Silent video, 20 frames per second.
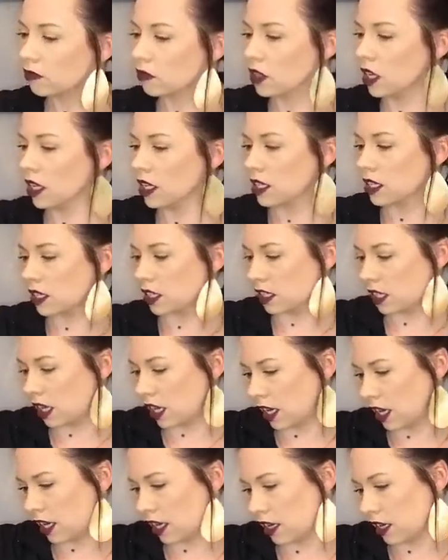Let's
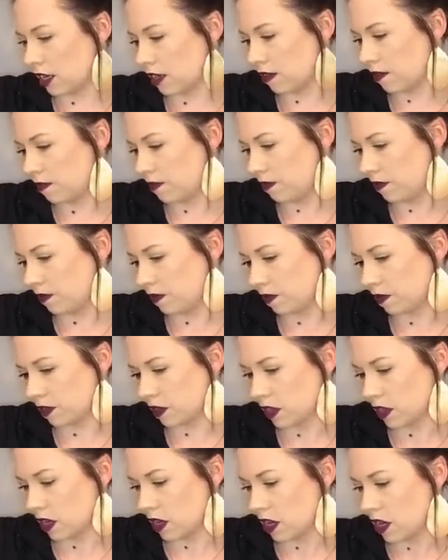see.
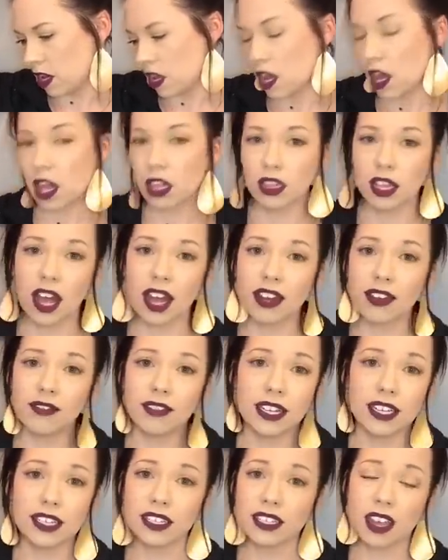A lot of
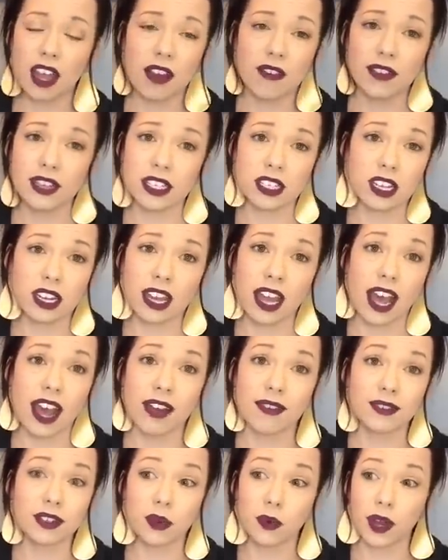this stuff is going to
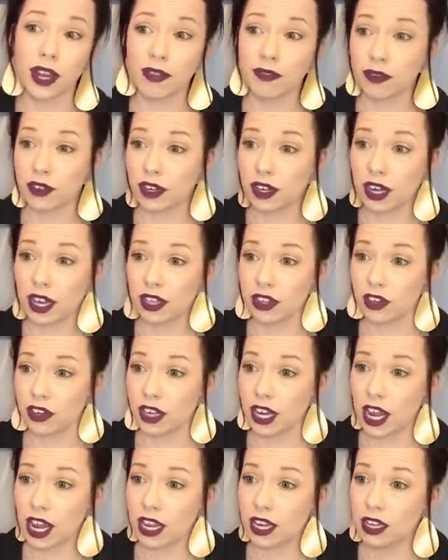have to wait for another
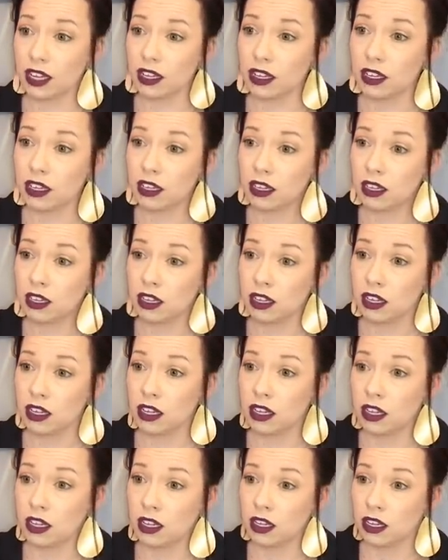day. Tell
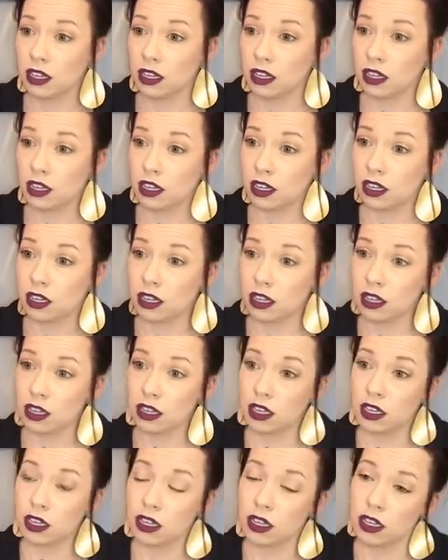the story about
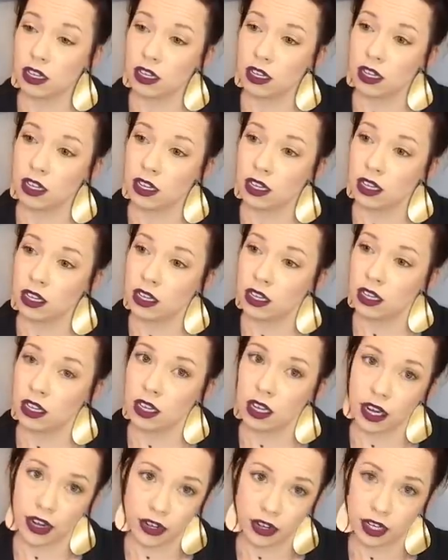elites that you told me.
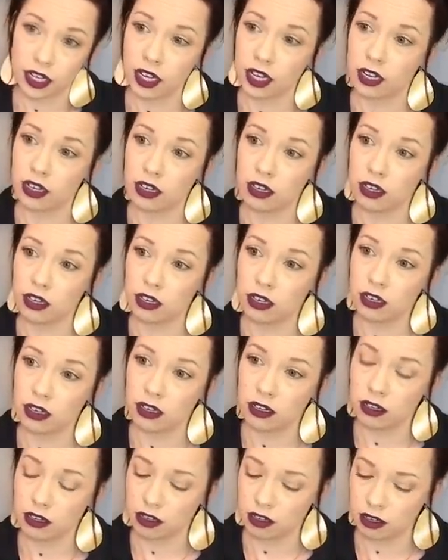I already did.
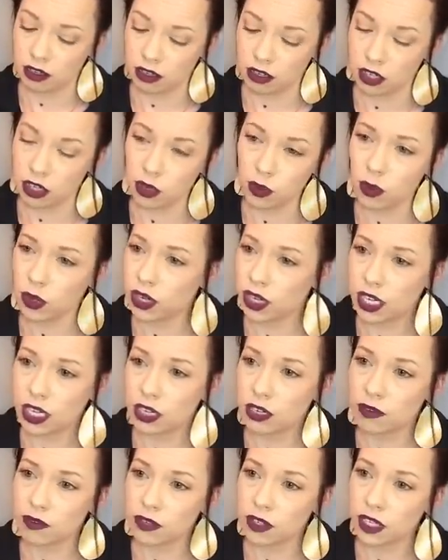You weren't
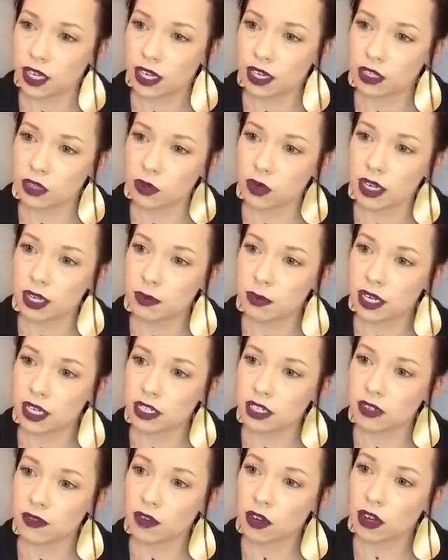here for like 20
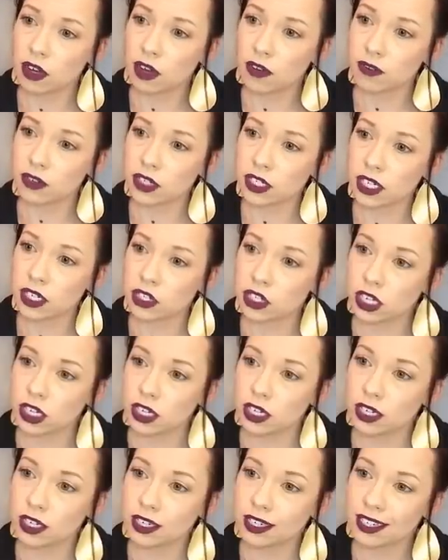minutes of our conversation.
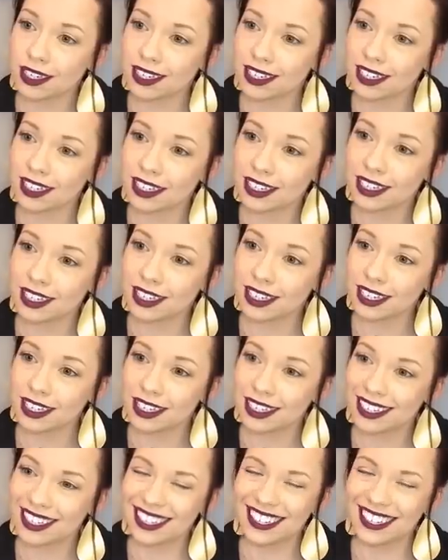i love you girls.